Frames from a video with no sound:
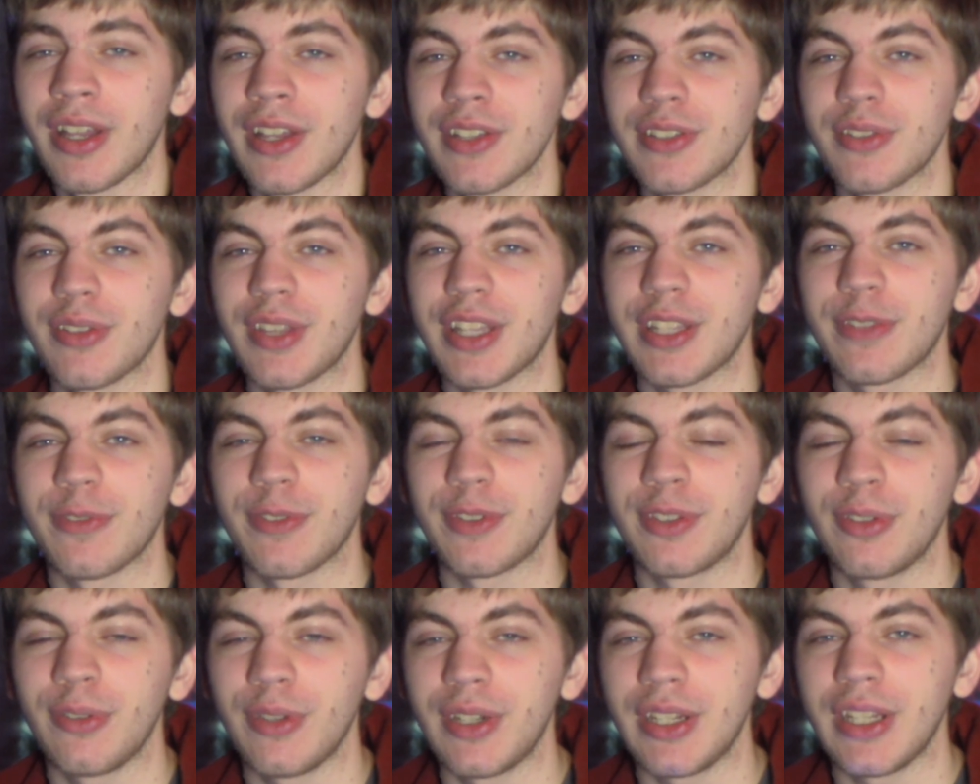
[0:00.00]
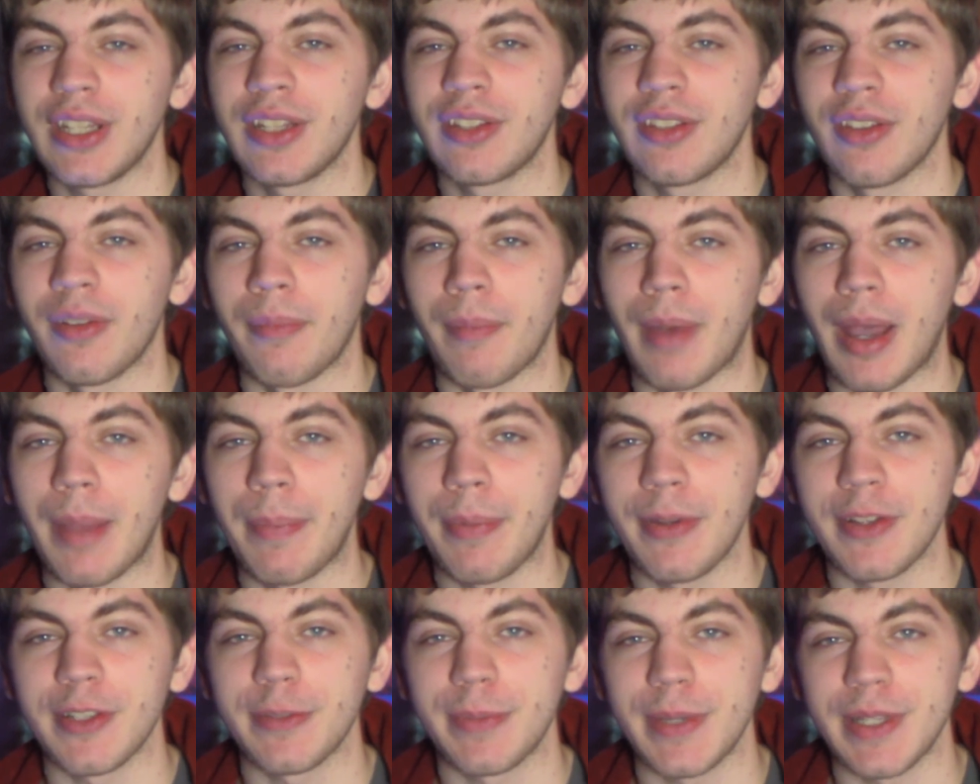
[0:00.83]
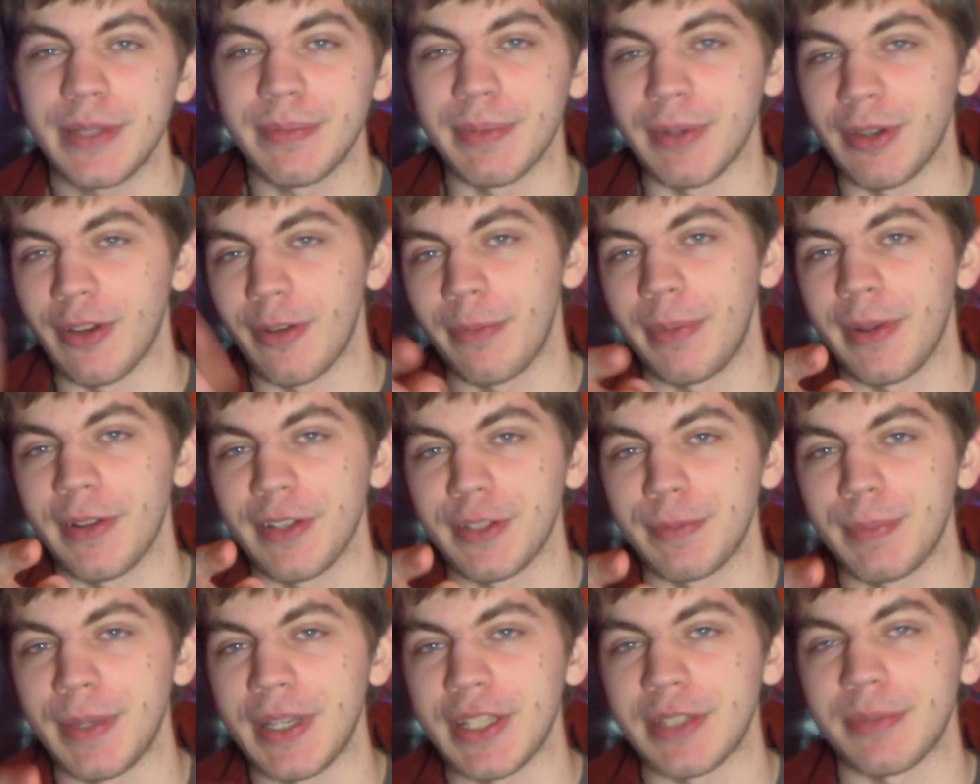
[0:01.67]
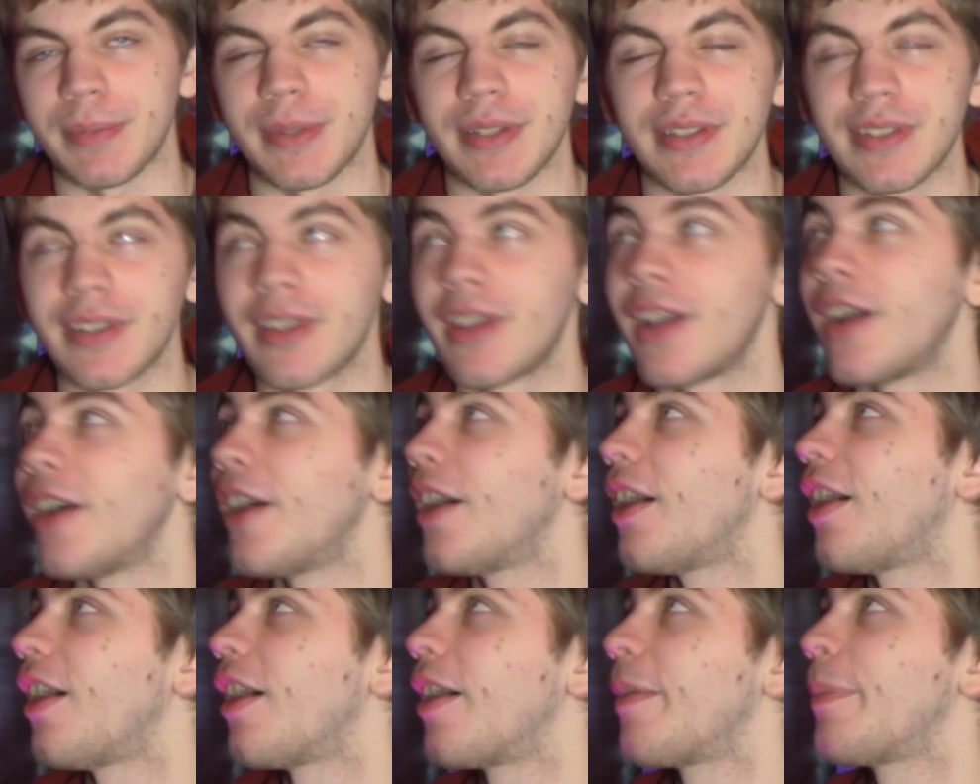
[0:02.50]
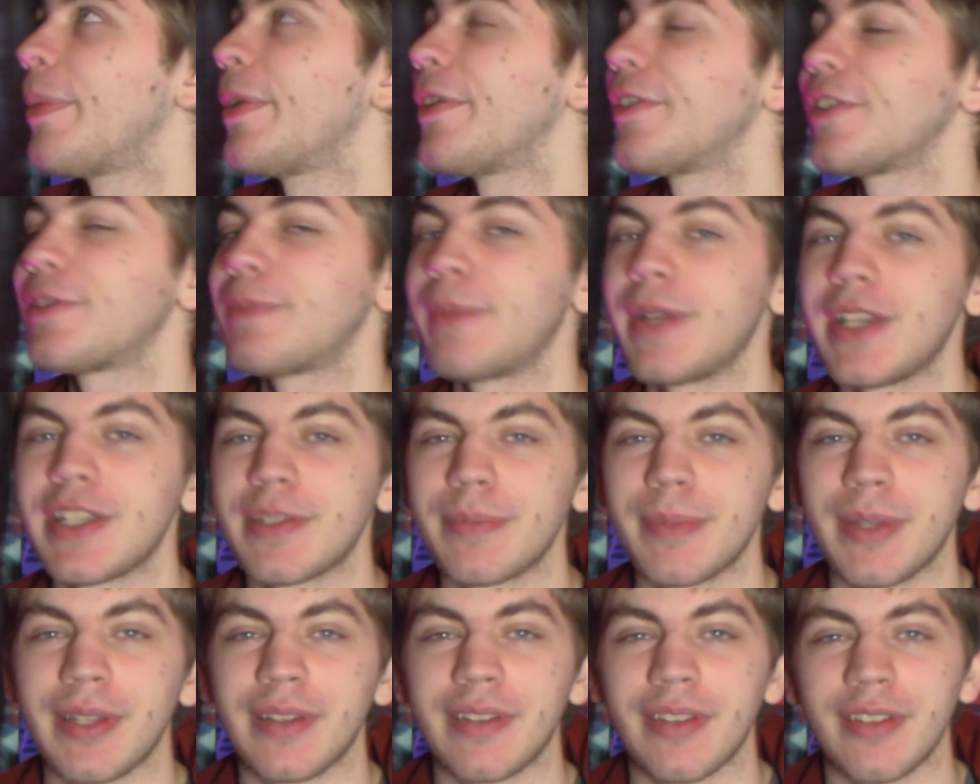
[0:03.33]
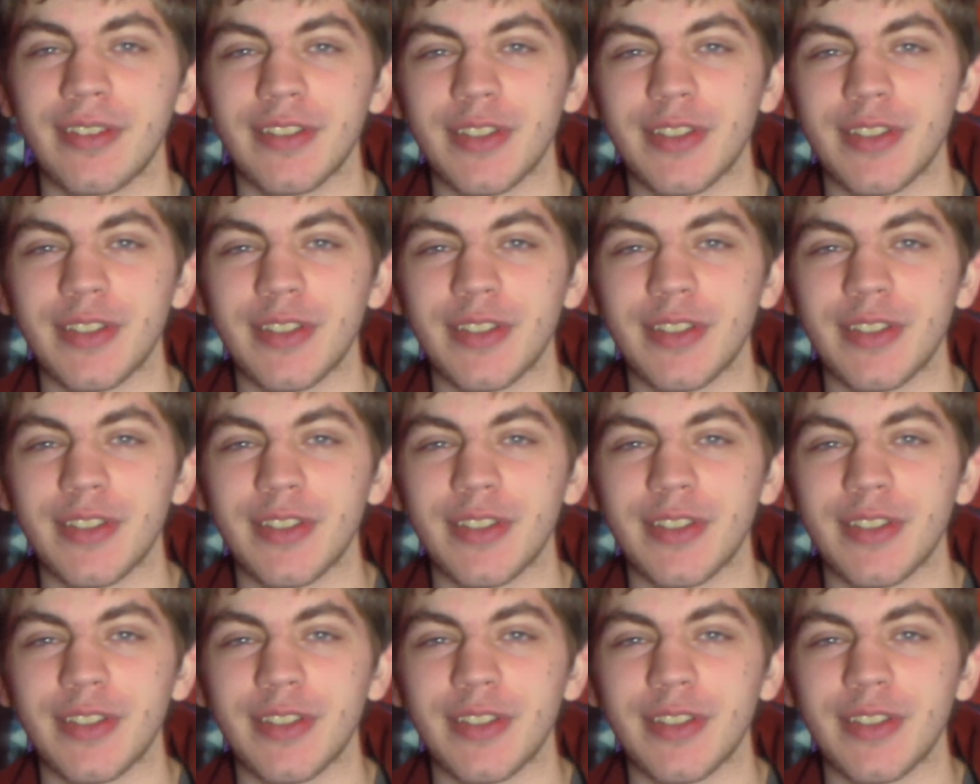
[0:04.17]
So thanks for tuning in to My Parents' Basement, Your Parents' Basement, Our Parents' Basement.